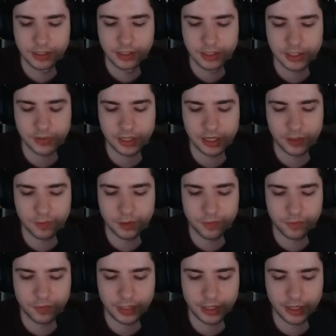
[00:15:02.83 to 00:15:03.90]
So you can
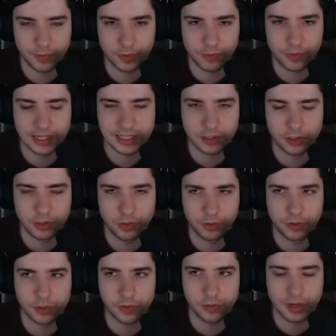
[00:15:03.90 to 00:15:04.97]
run Razor Claw on
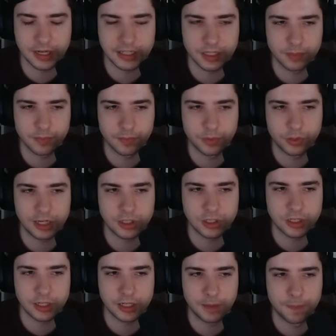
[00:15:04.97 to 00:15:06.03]
the new item,
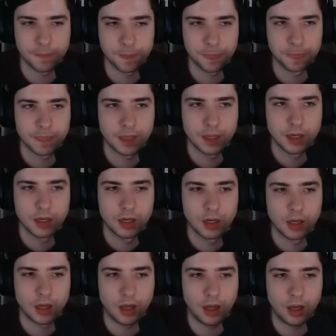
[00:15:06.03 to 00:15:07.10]
potentially.
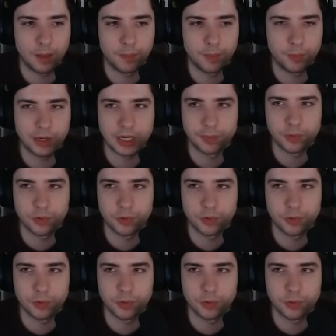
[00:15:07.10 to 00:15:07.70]
Wicked Blow